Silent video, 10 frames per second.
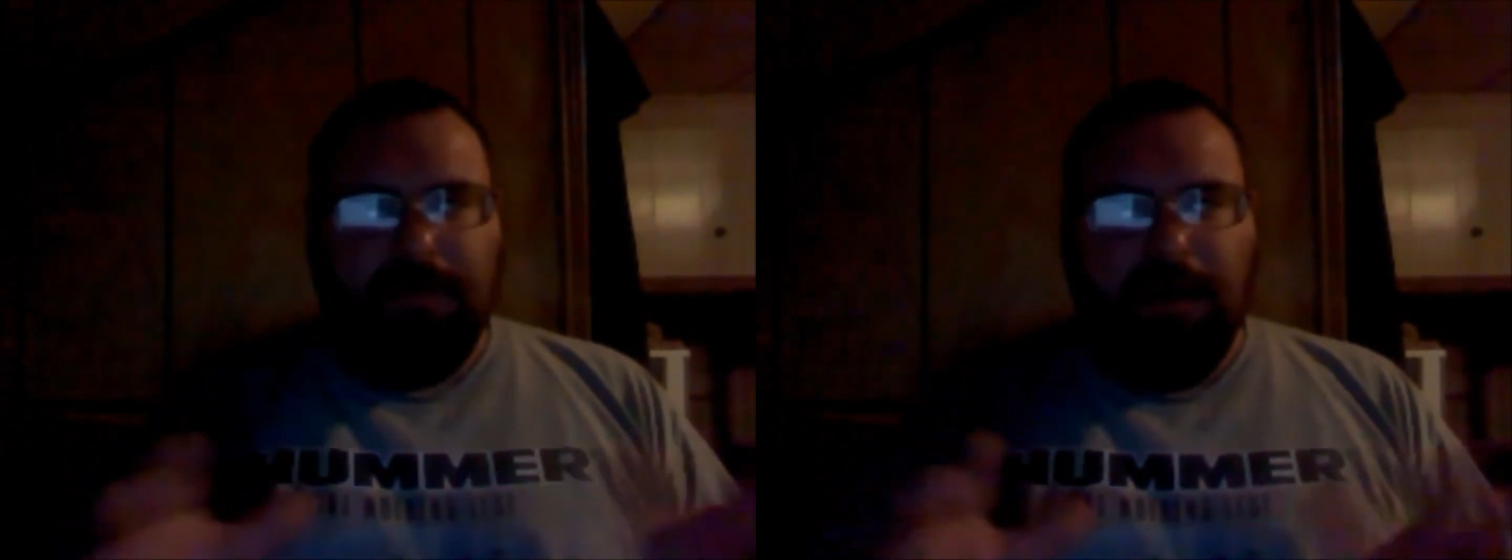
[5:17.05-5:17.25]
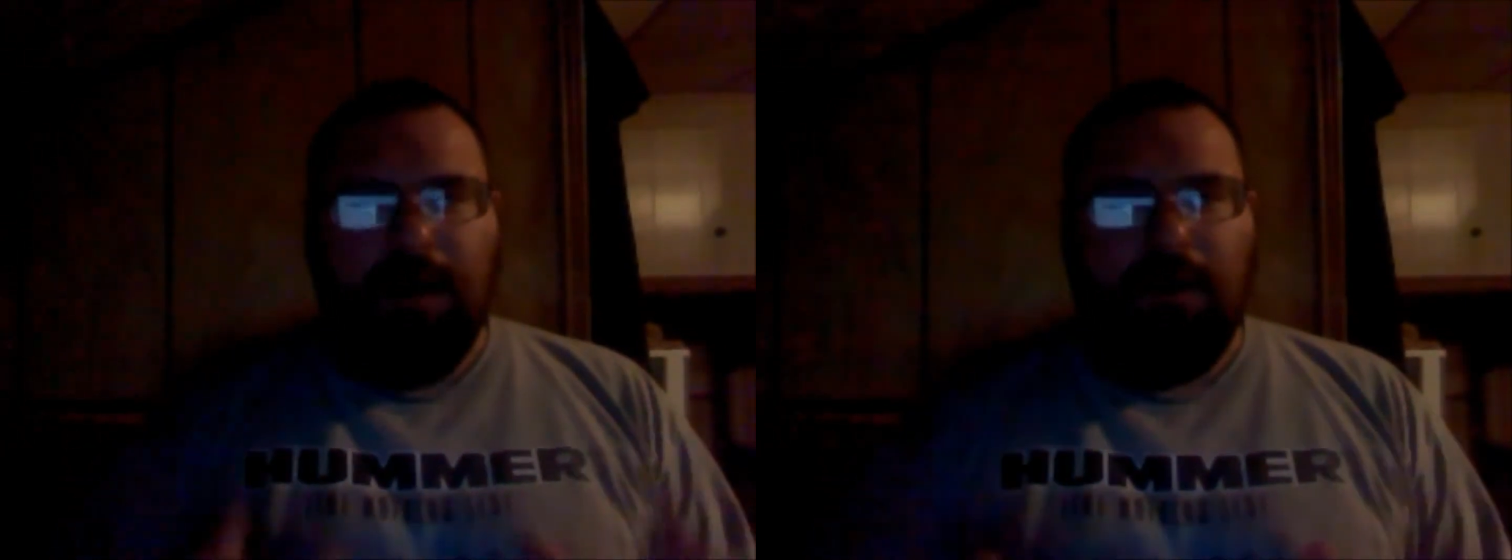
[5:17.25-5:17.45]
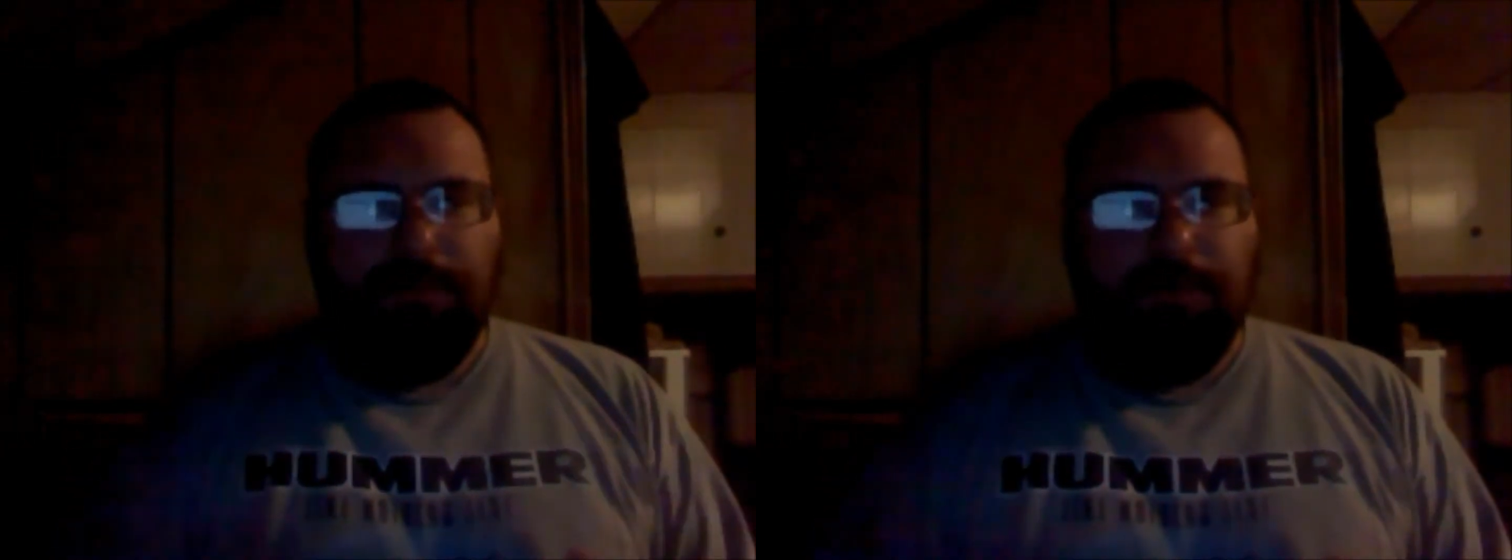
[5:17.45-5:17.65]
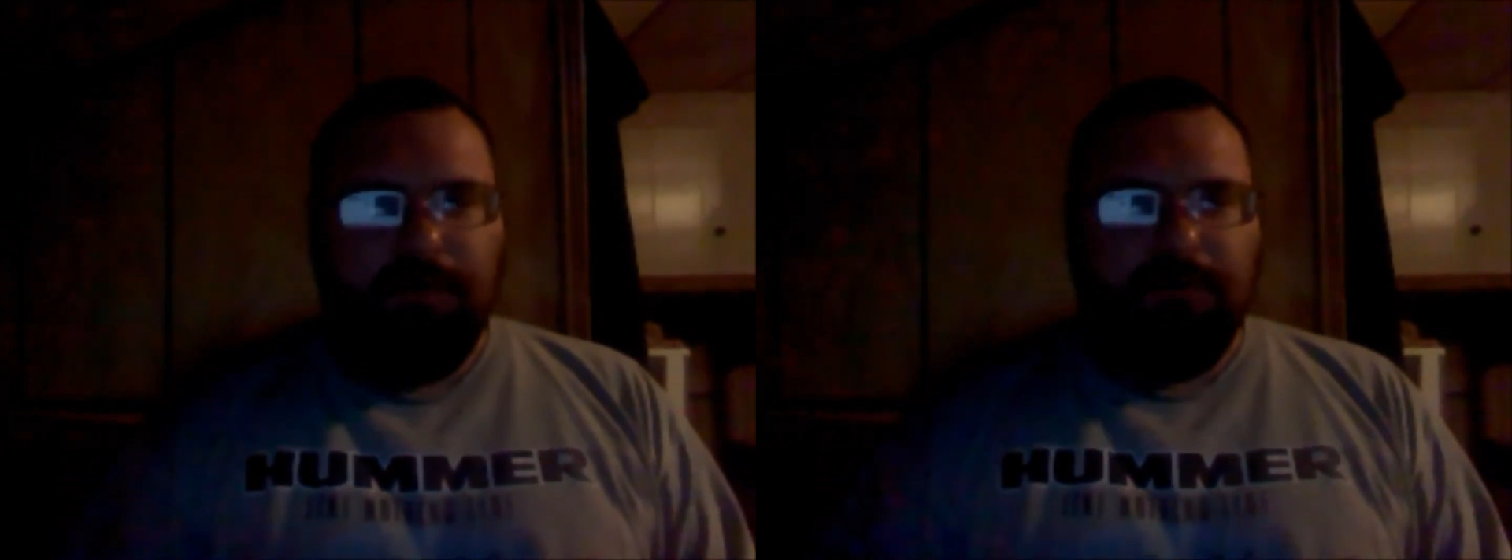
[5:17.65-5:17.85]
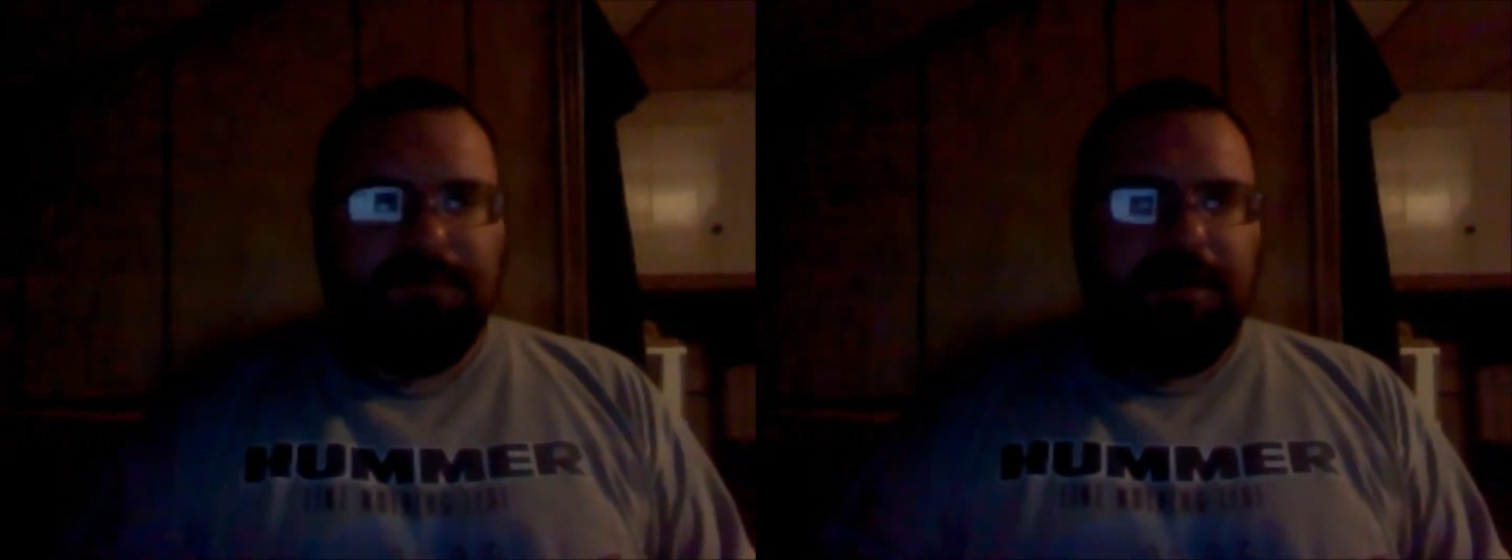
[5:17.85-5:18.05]
help you
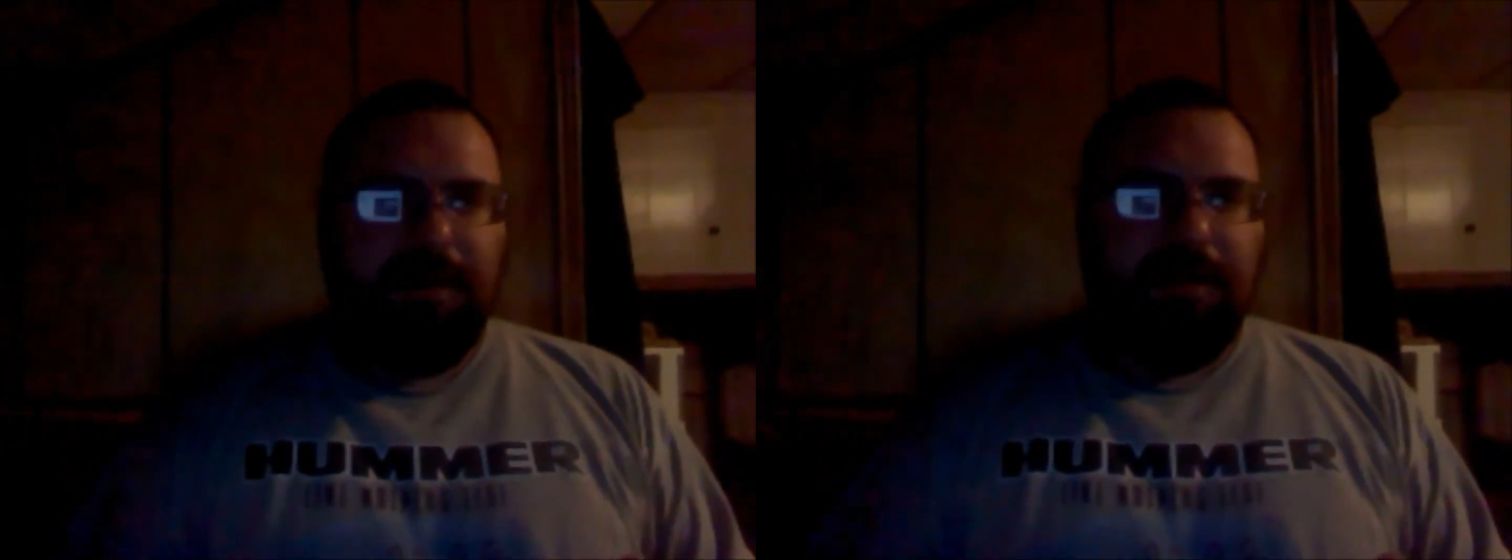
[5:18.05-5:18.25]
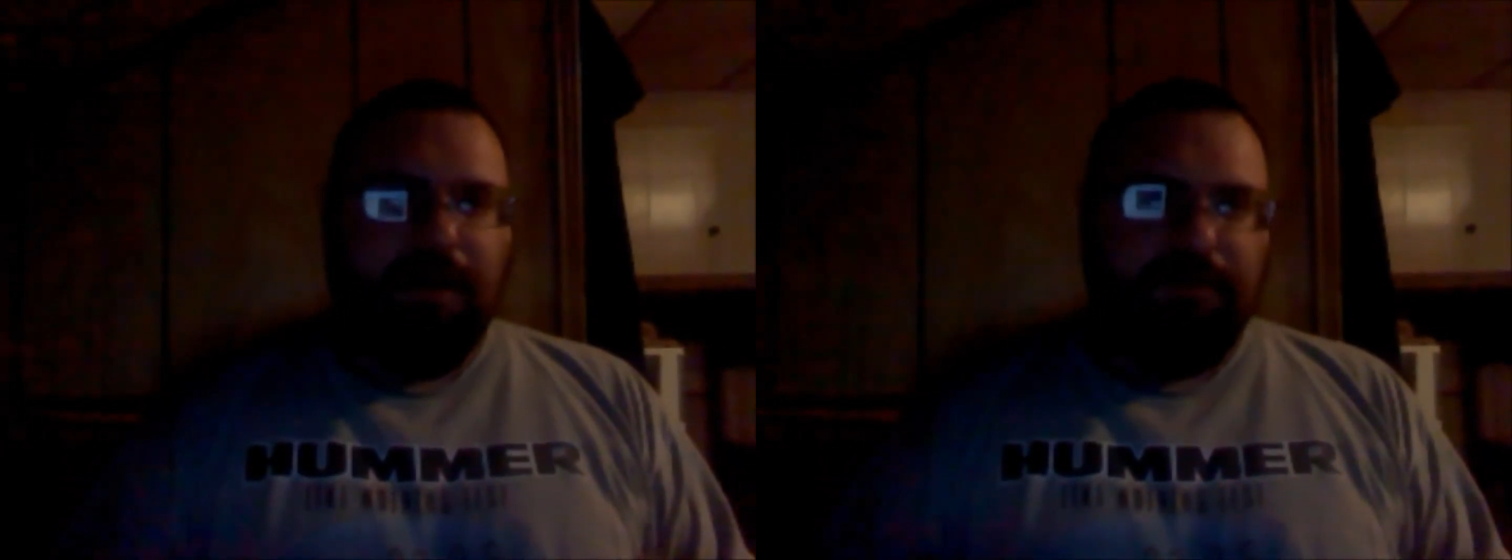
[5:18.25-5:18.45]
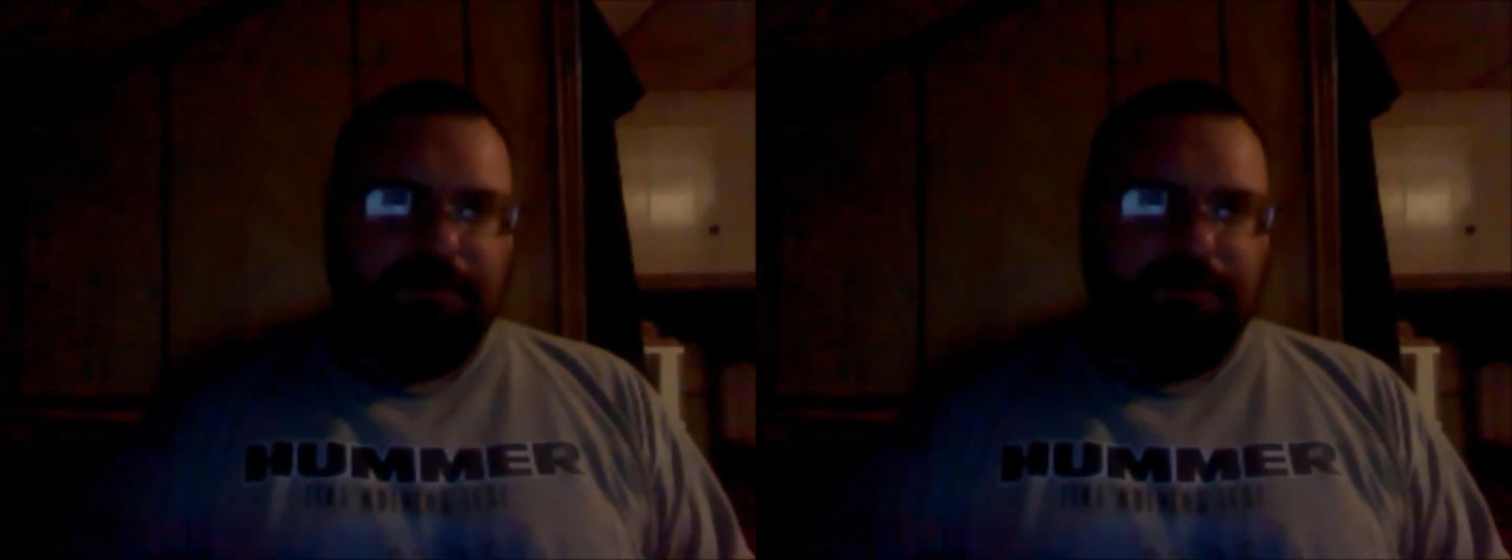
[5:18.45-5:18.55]
understand how this